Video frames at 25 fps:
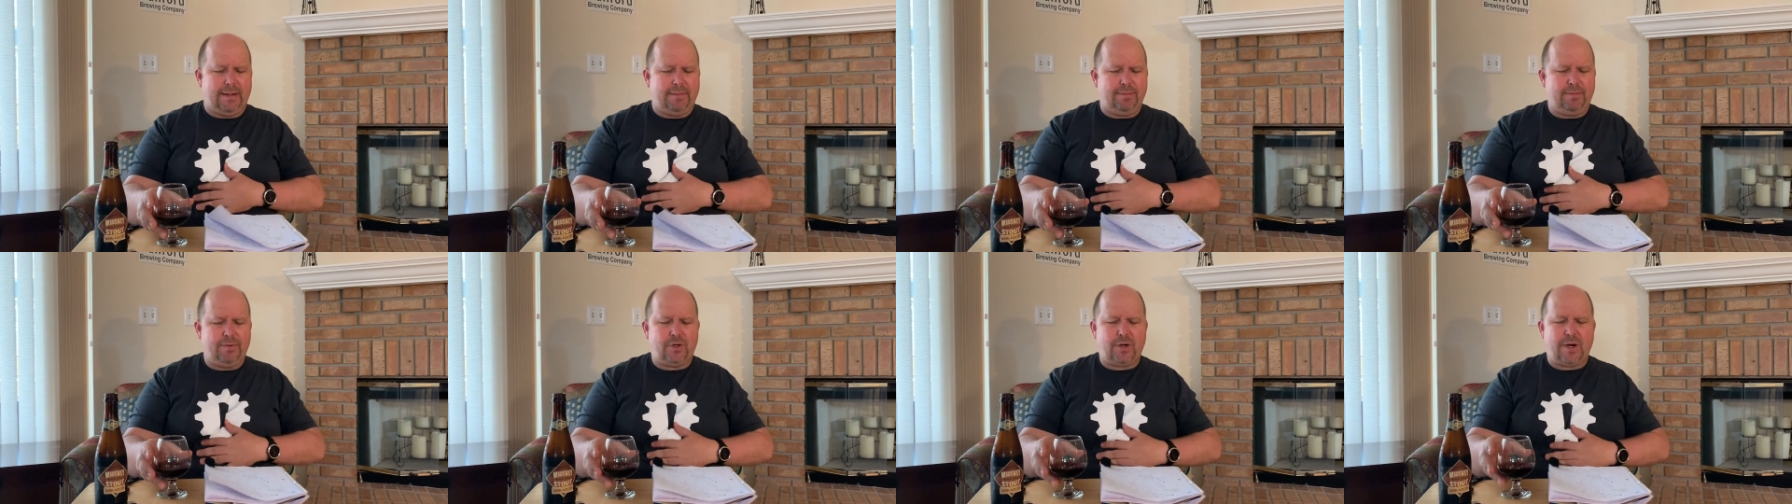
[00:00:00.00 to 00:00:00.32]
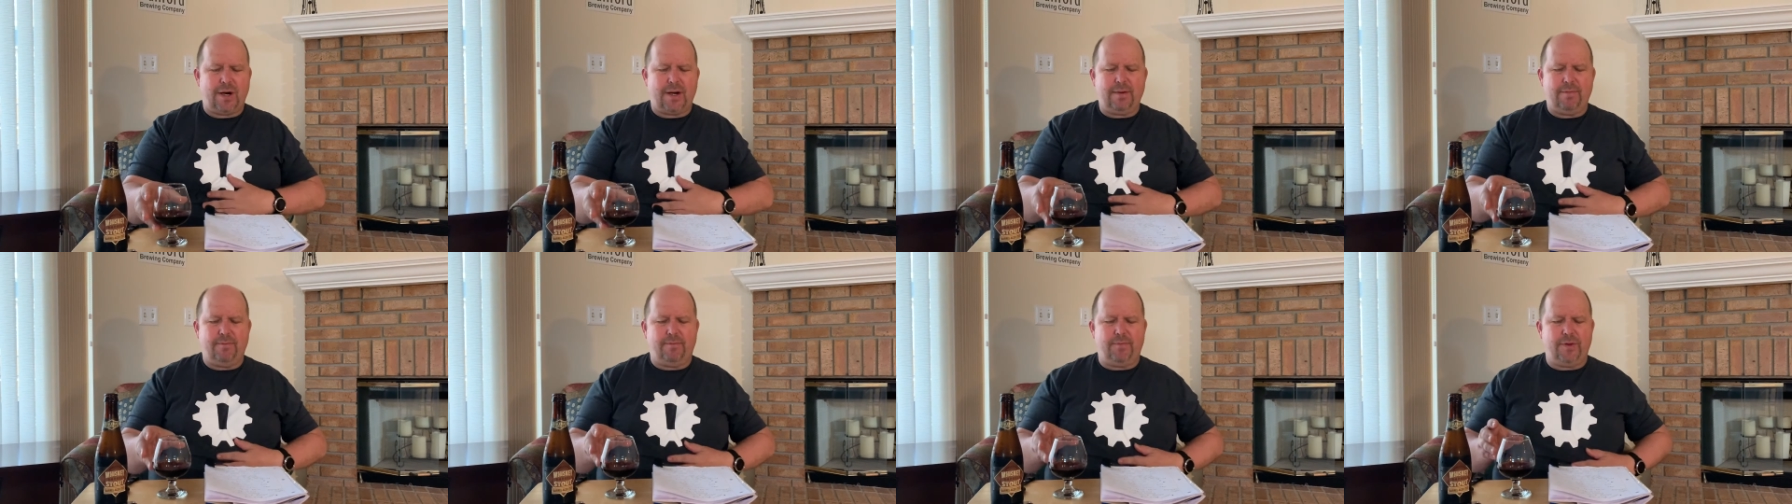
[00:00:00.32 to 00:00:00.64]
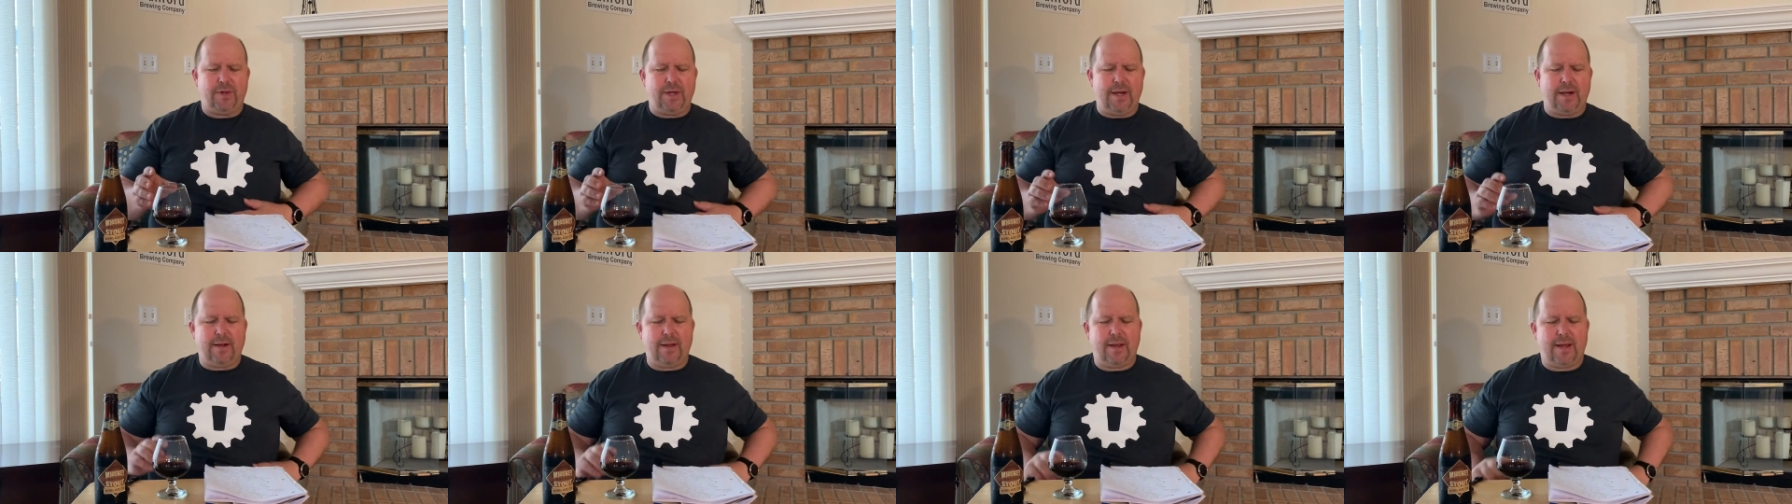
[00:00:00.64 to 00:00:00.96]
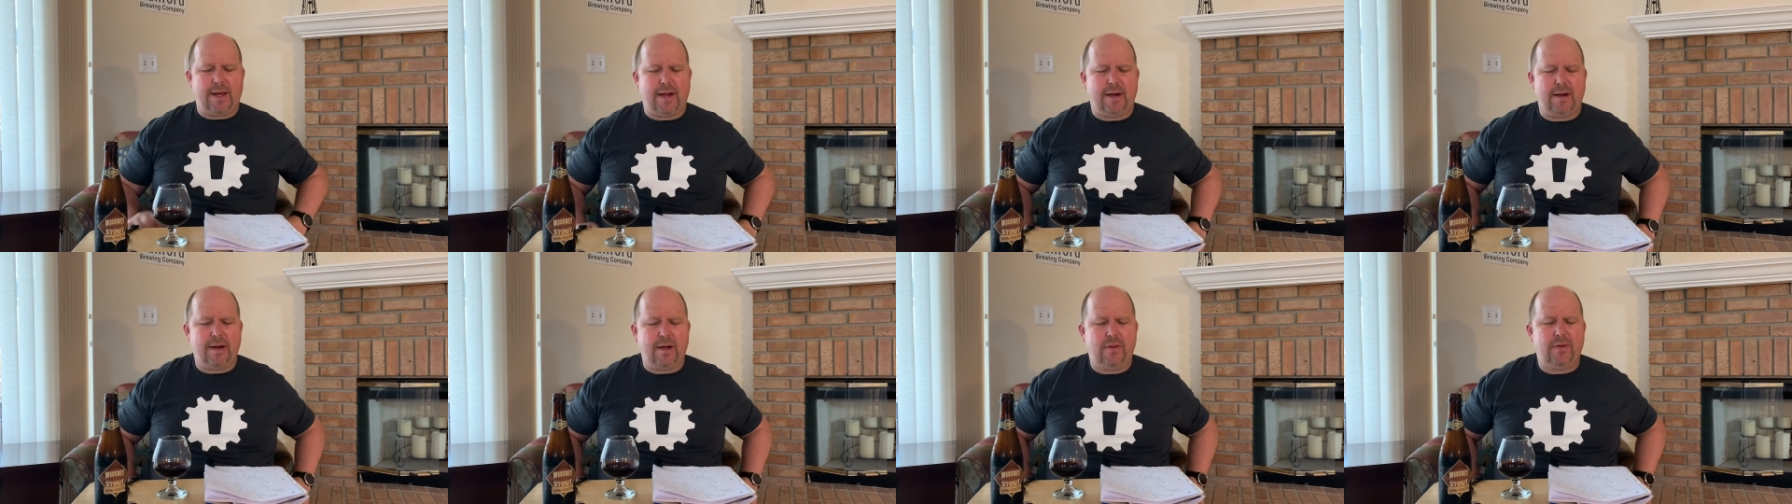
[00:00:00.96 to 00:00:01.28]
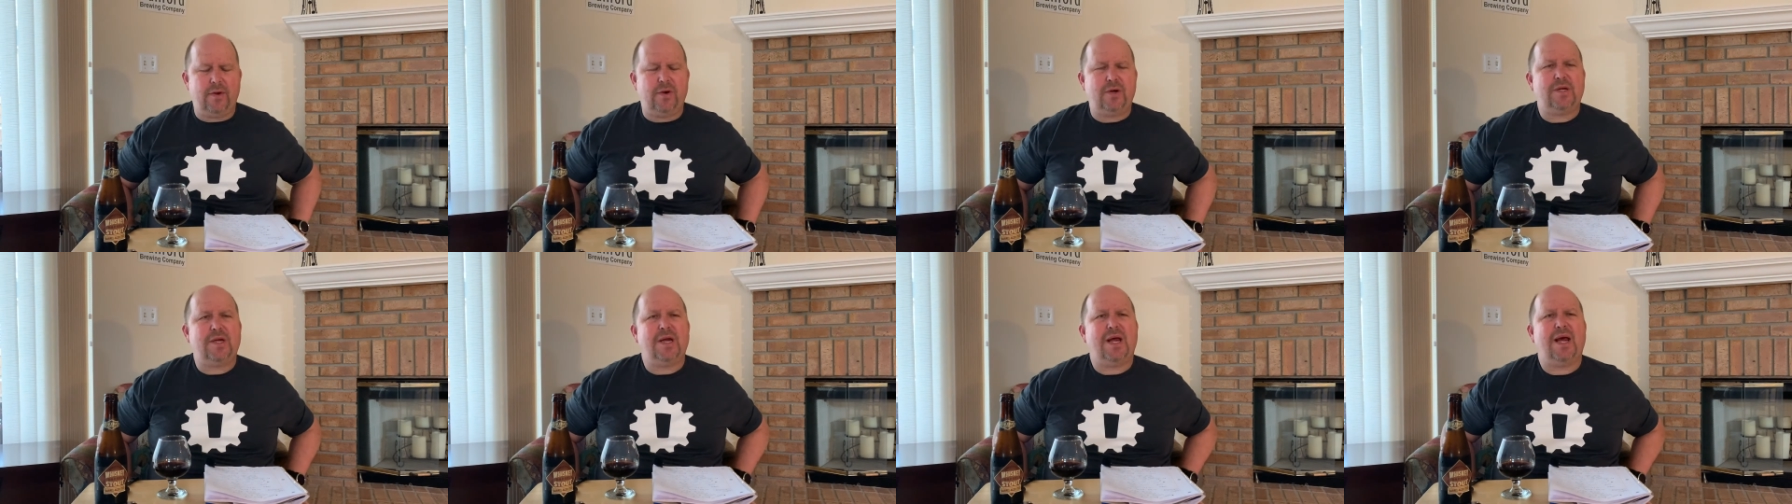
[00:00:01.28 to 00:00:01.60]
trying to think of that
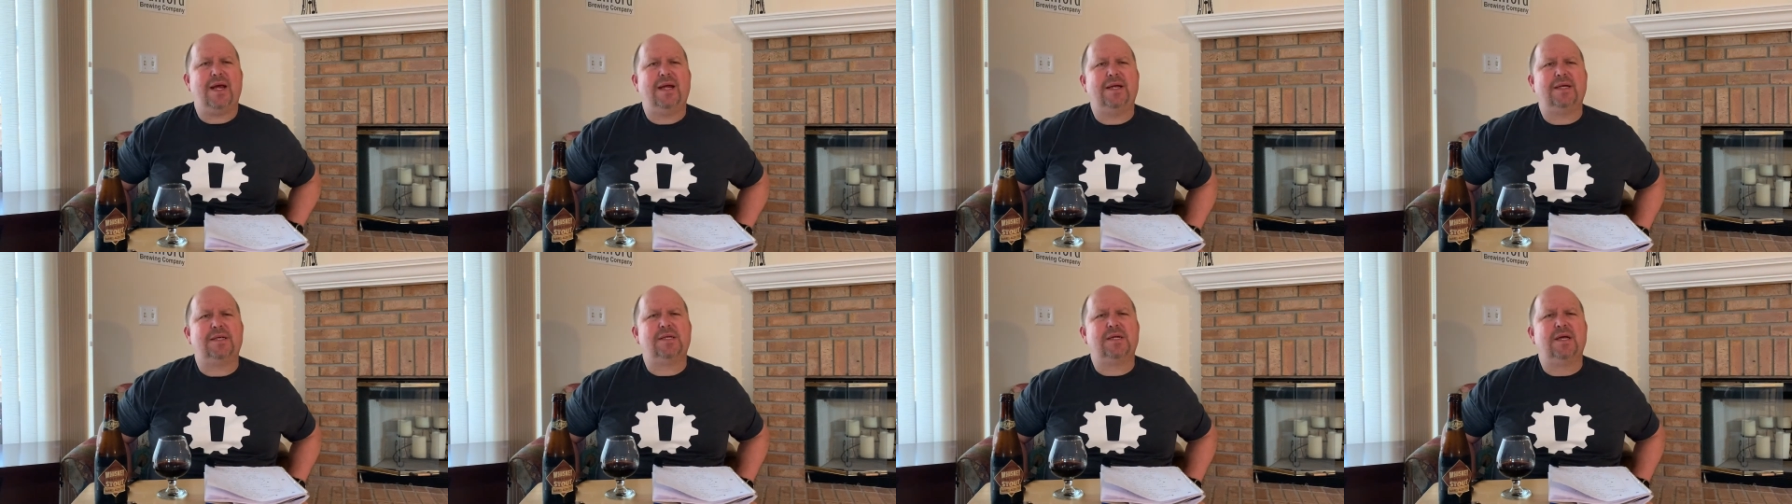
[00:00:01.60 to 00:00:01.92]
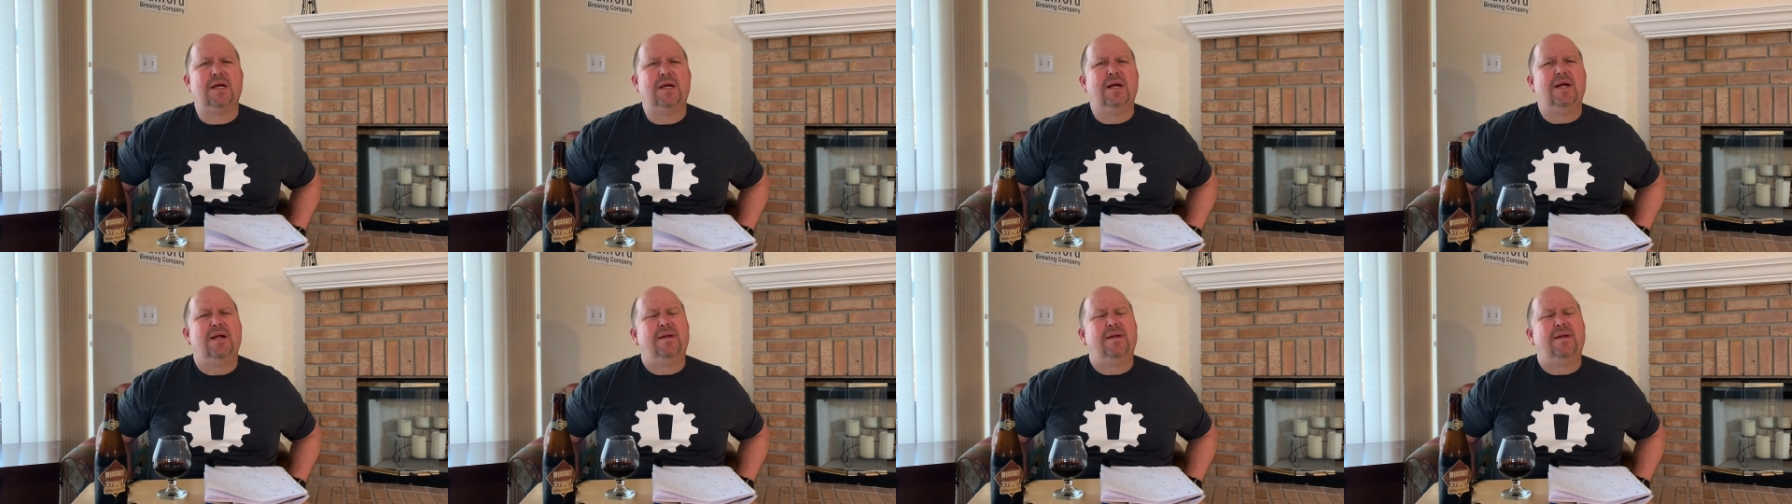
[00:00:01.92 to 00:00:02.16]
other taste.